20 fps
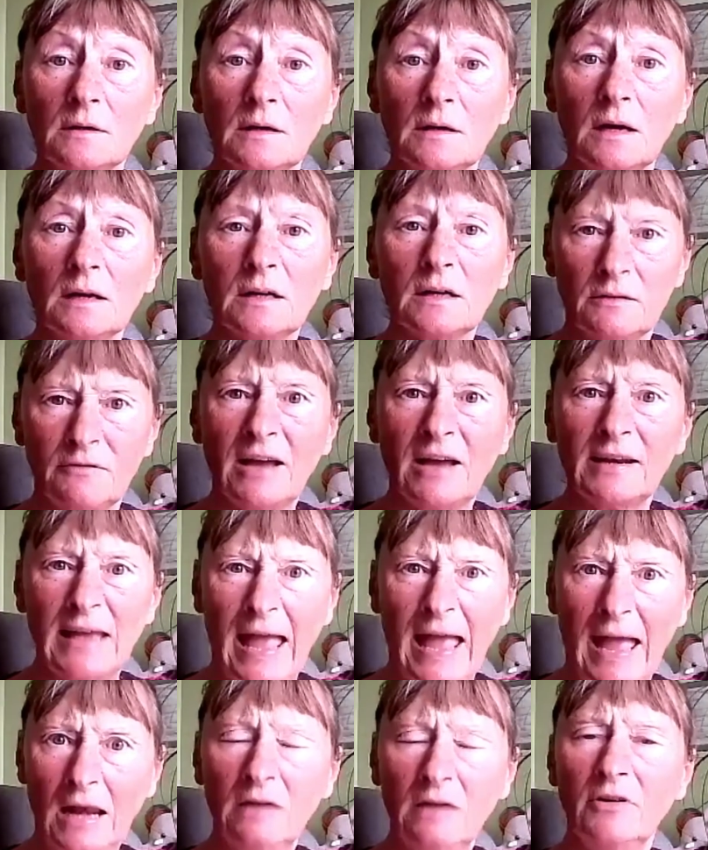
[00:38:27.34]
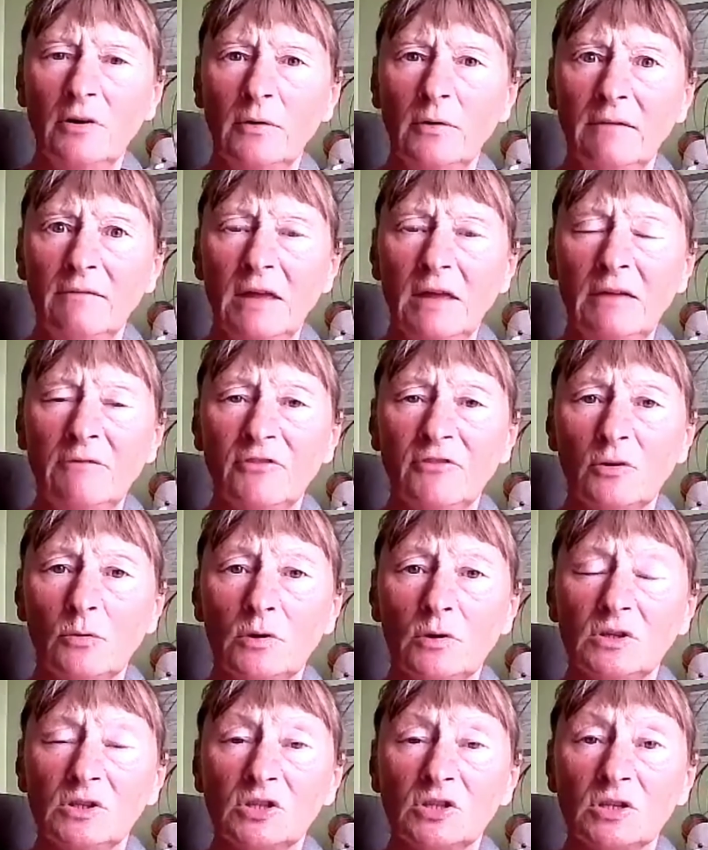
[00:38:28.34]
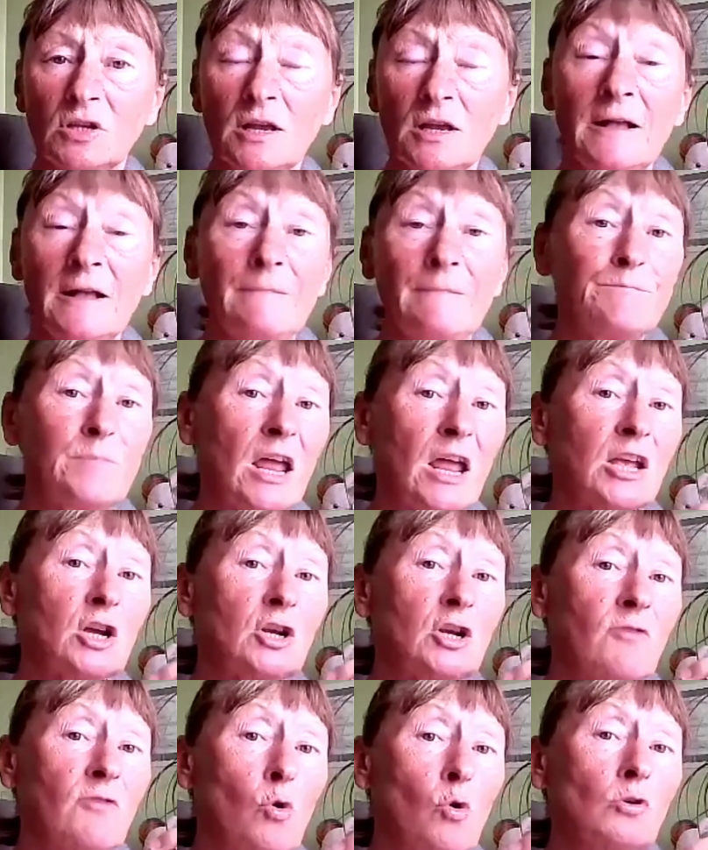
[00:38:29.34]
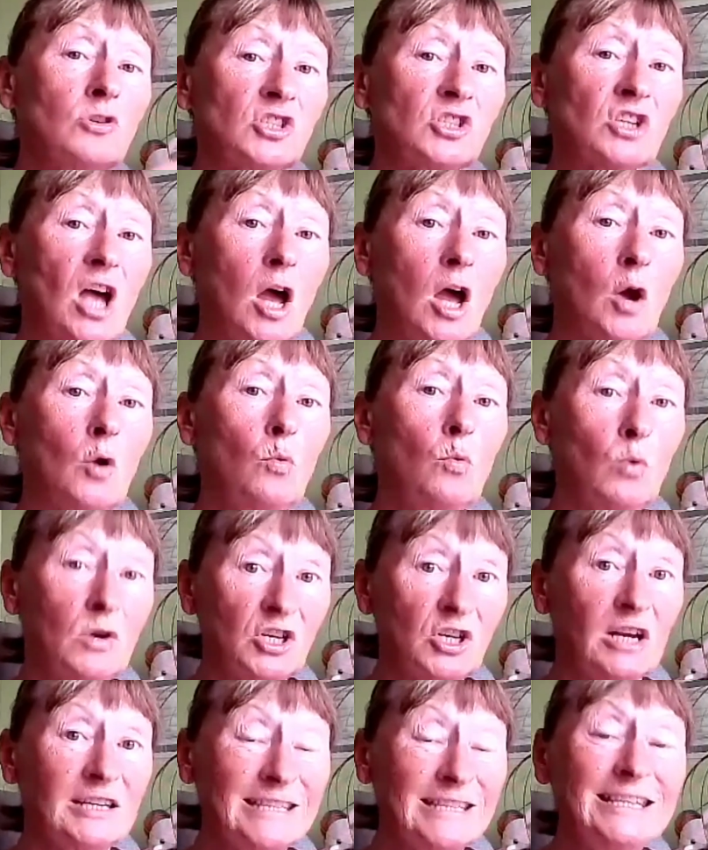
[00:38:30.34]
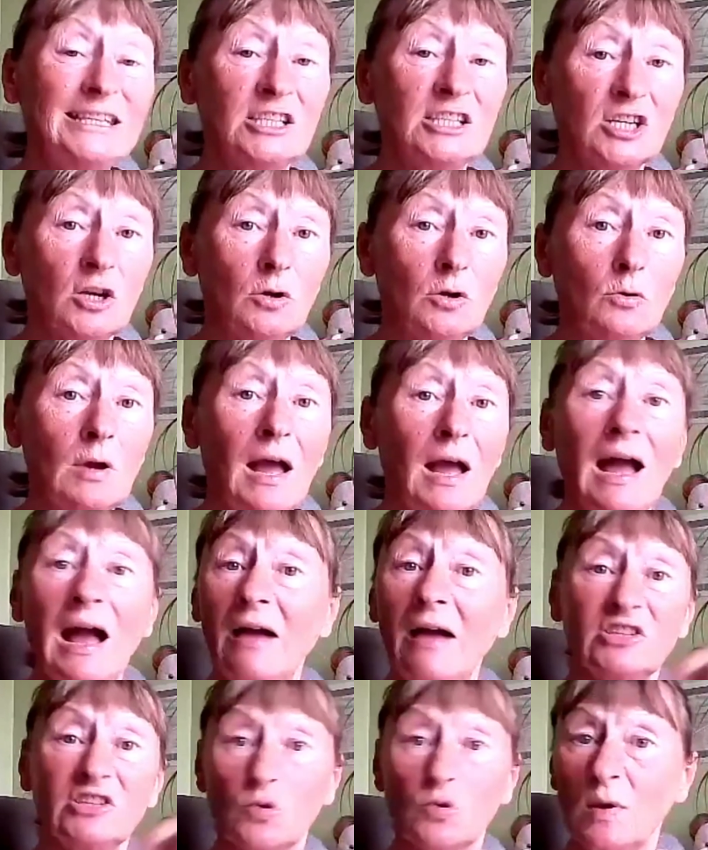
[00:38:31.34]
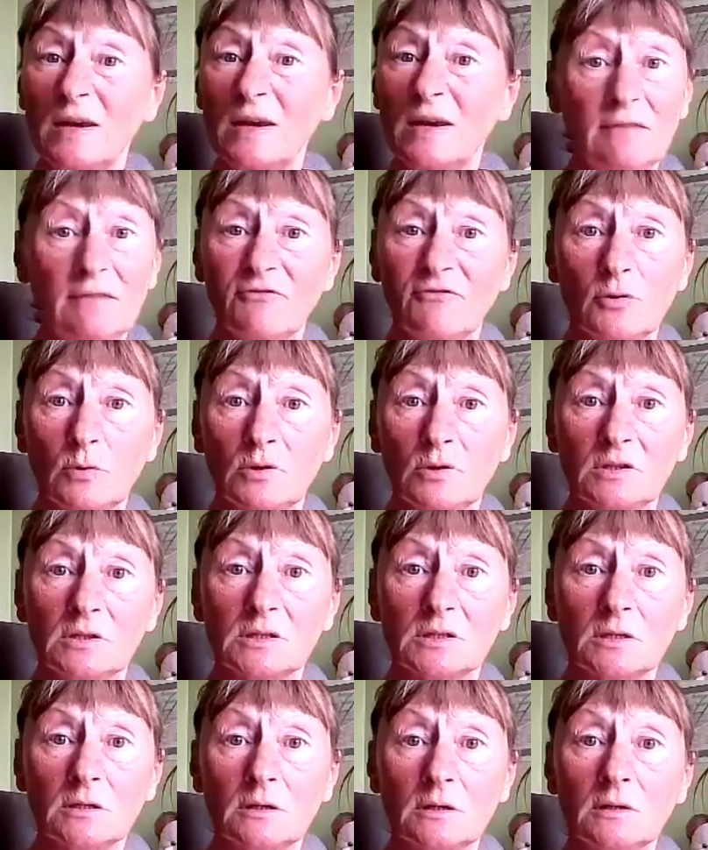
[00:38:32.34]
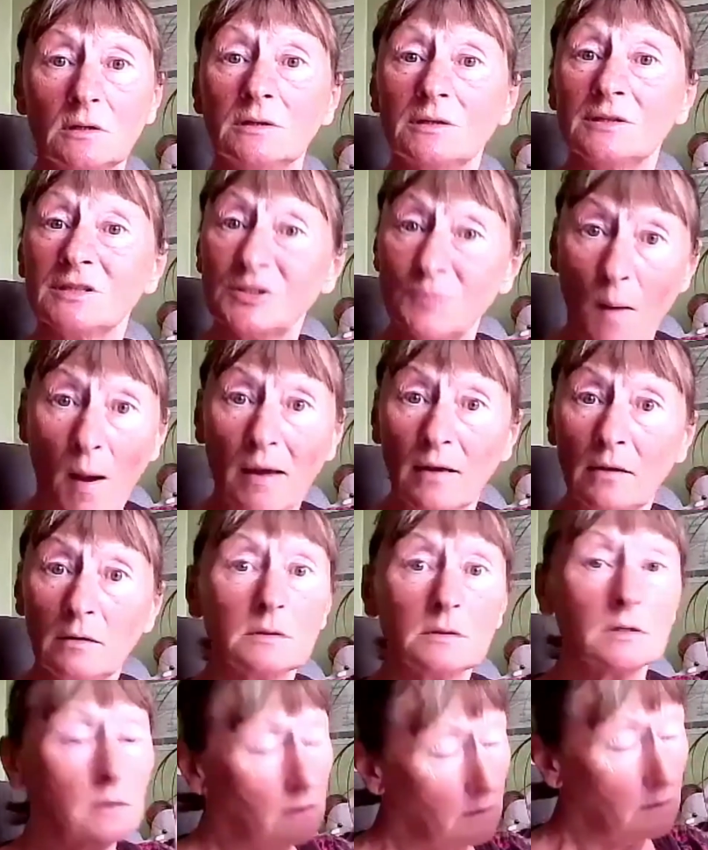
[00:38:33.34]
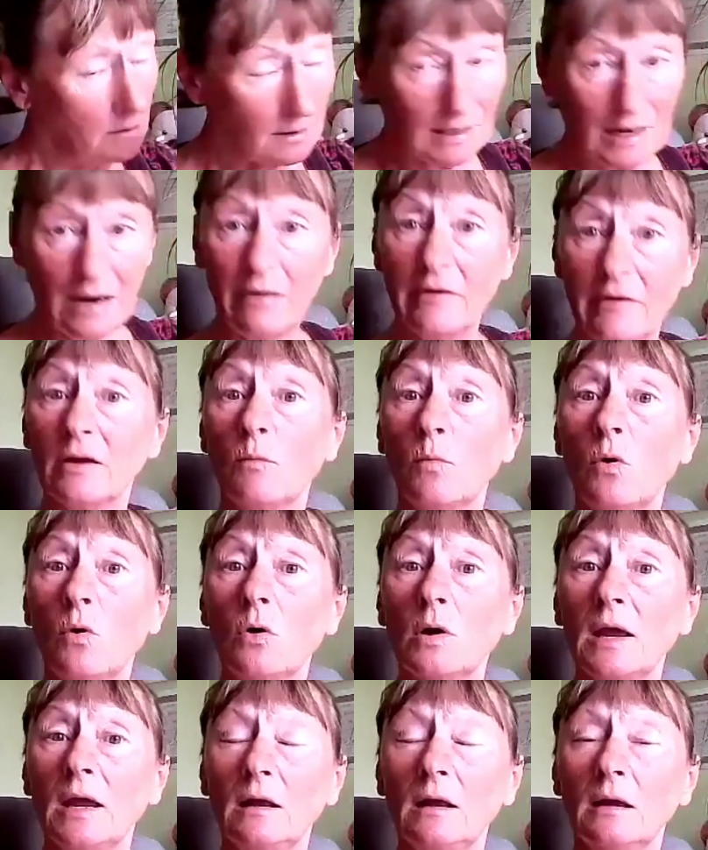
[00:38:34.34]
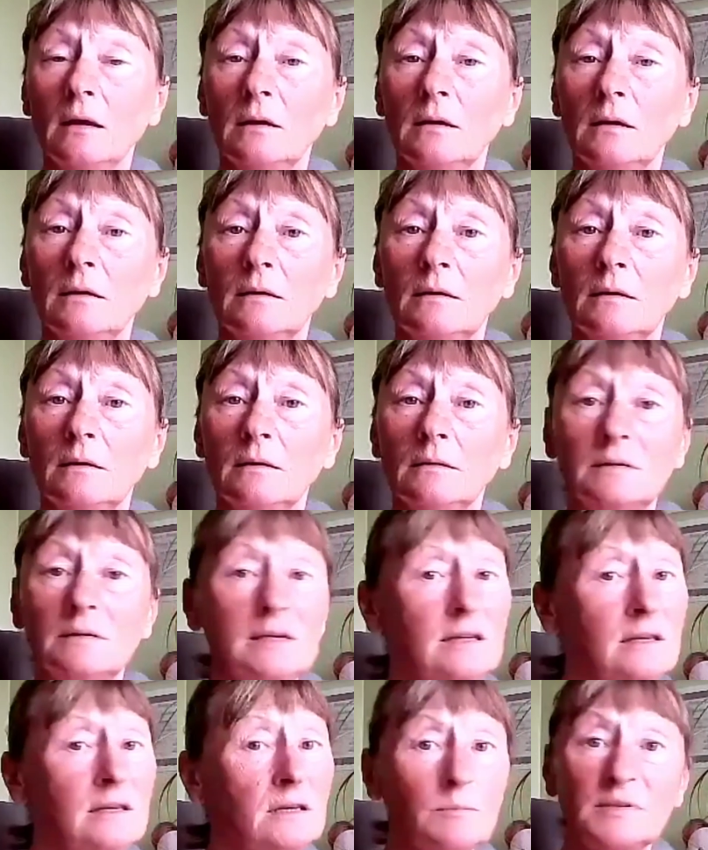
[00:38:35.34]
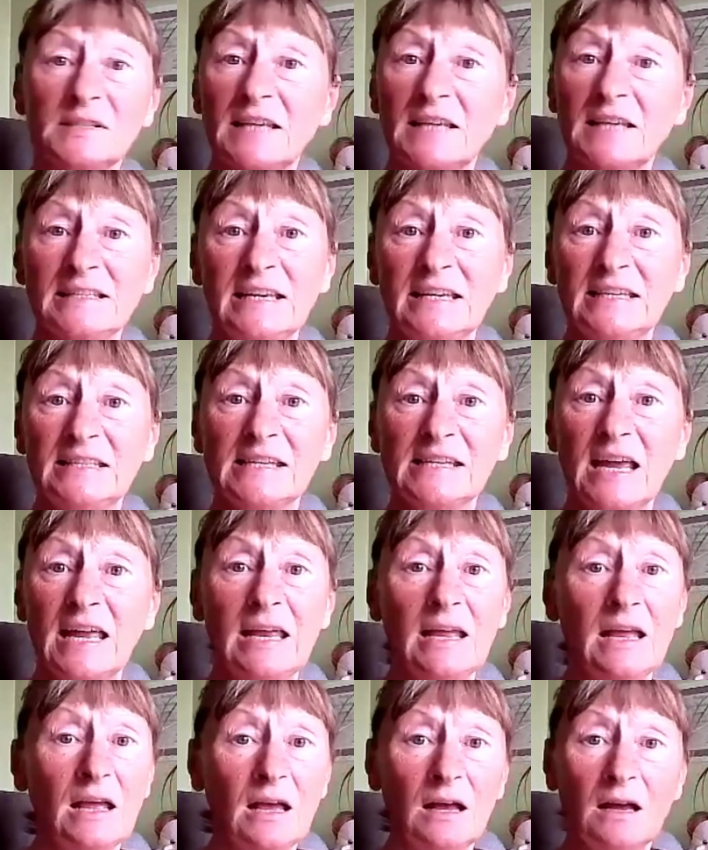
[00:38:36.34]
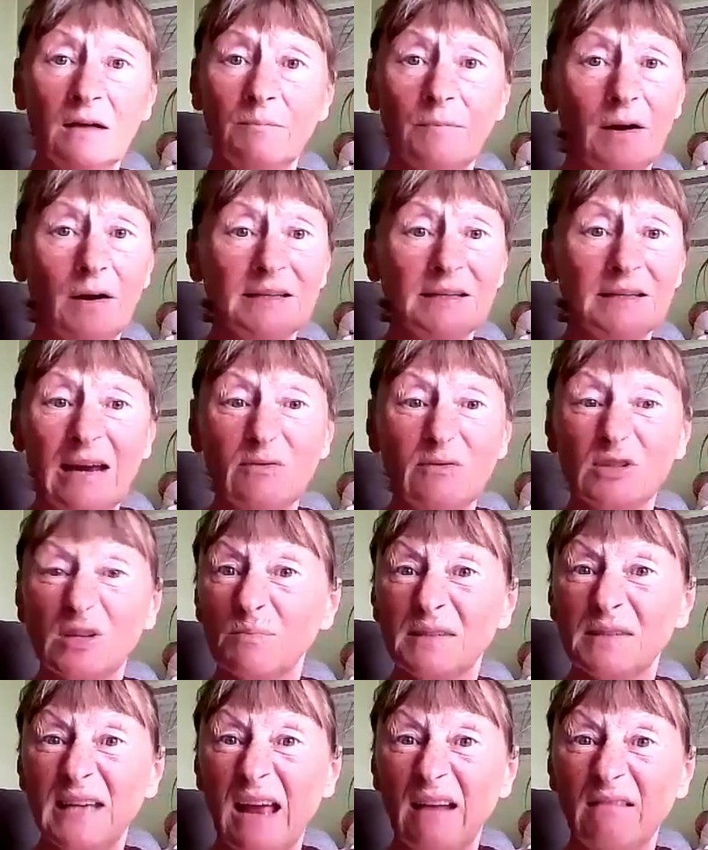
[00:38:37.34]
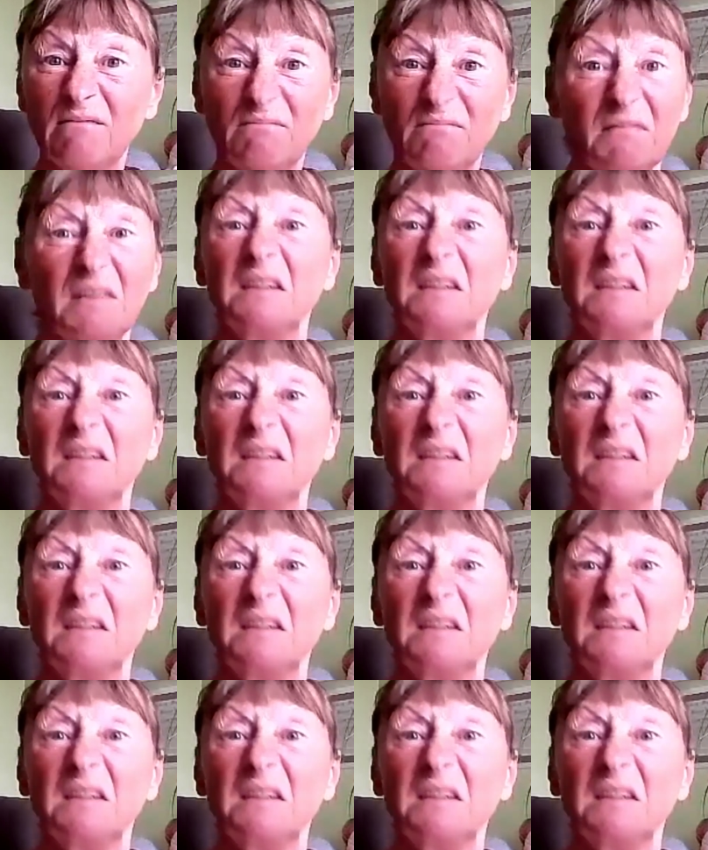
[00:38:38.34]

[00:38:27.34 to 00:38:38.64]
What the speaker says: I could have had a hell of an influence. But I could have also, which I did do, have a sweet influence. Smiled, carried on walking. Didn't upset his day, and my day was upset